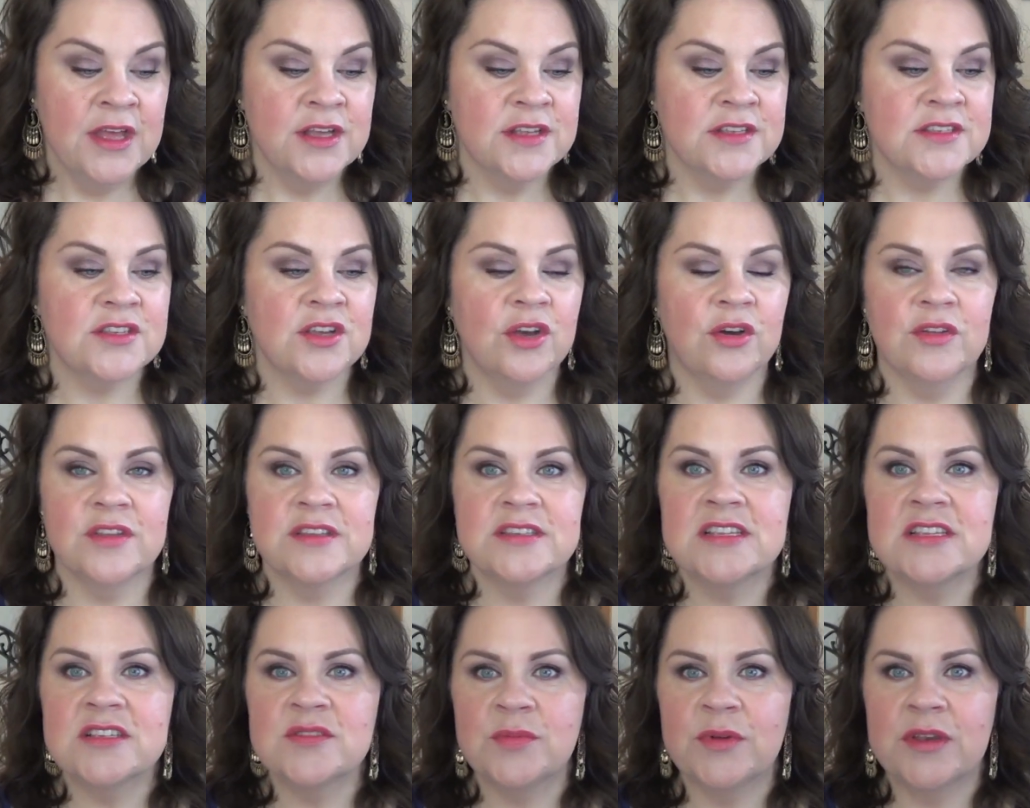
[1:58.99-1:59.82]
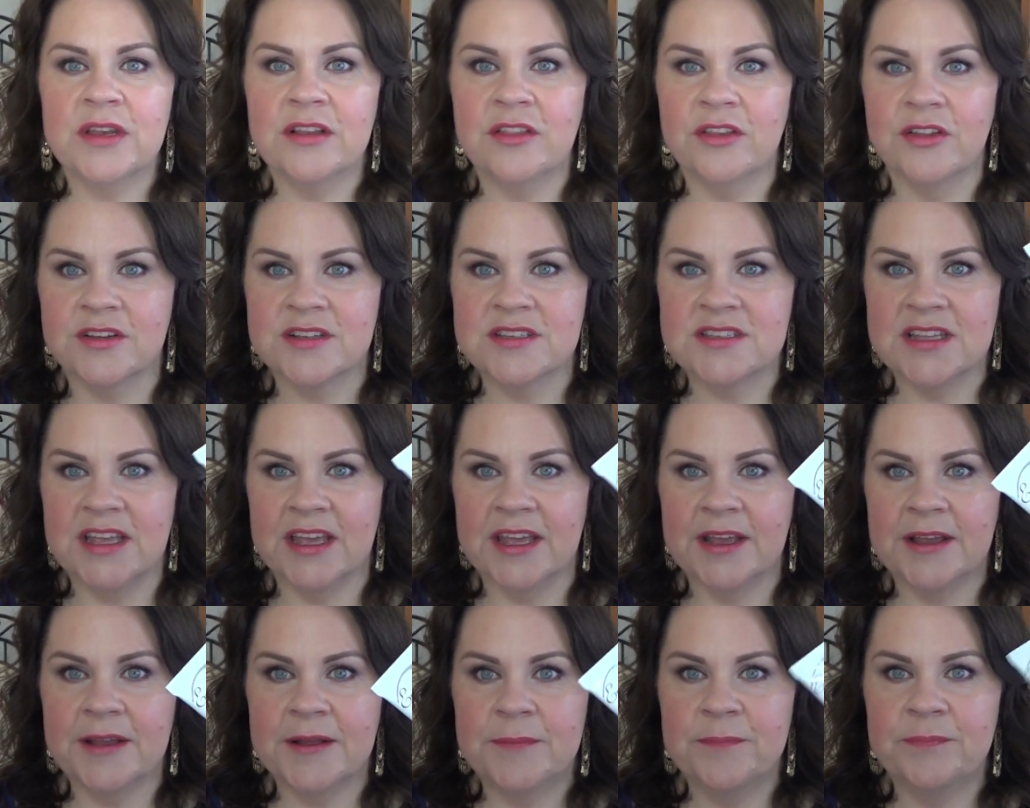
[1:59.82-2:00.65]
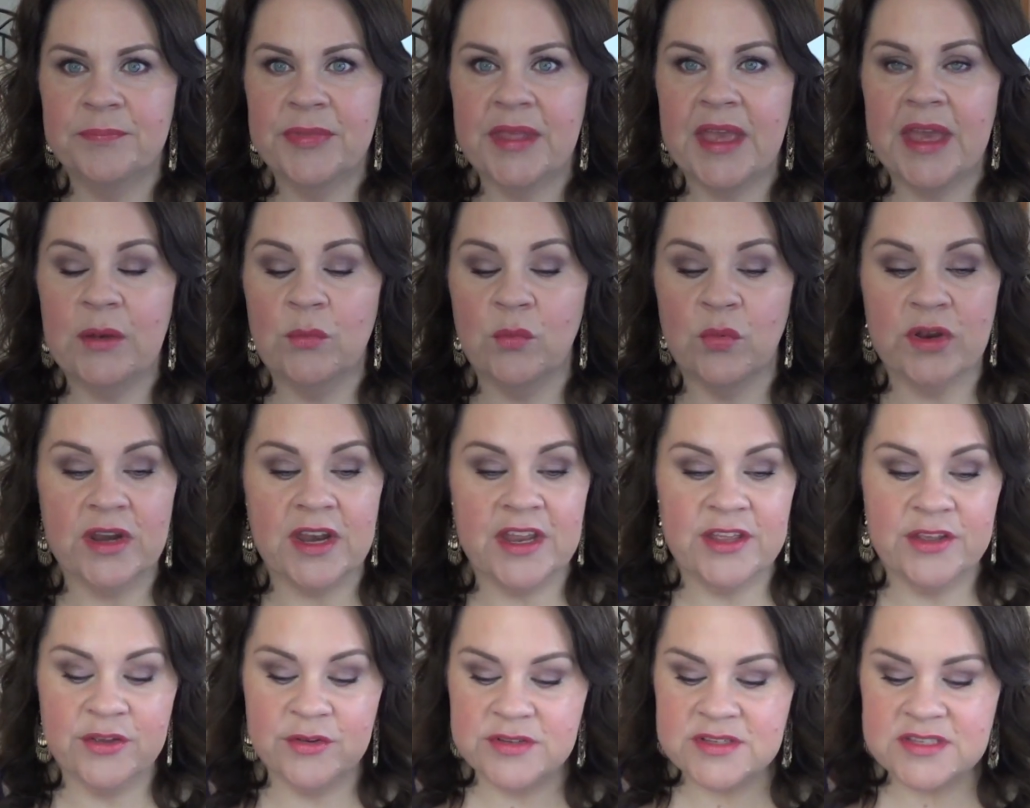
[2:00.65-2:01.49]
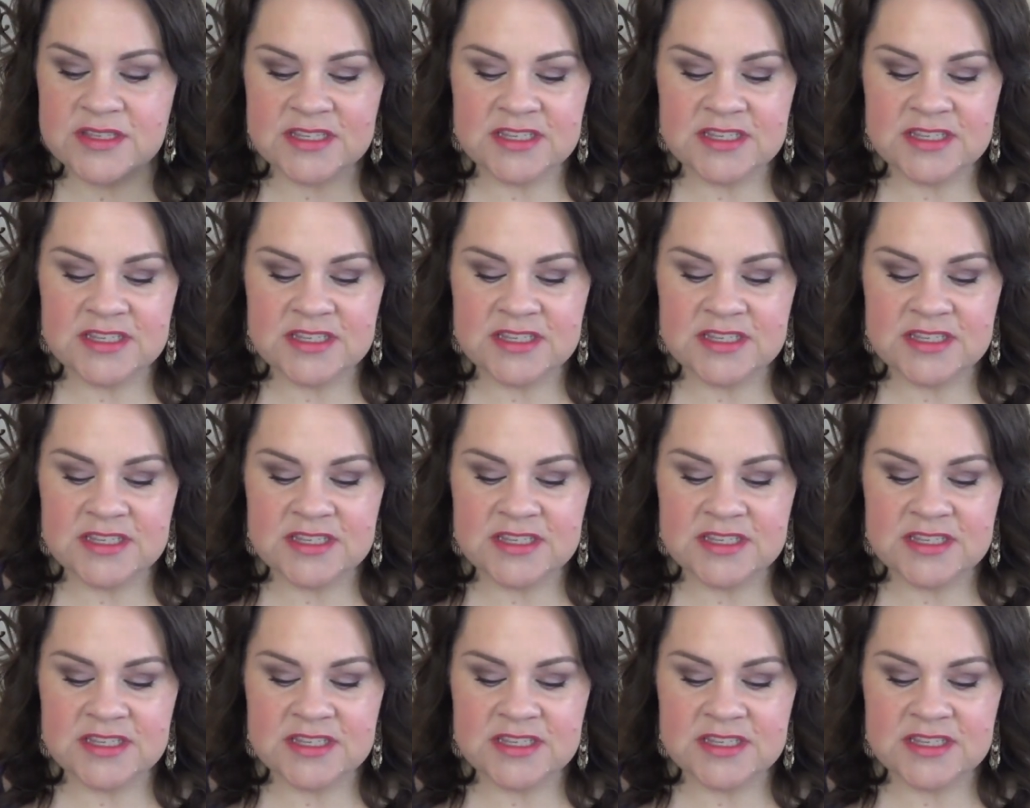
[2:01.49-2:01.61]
So this is what it looks like. And what I use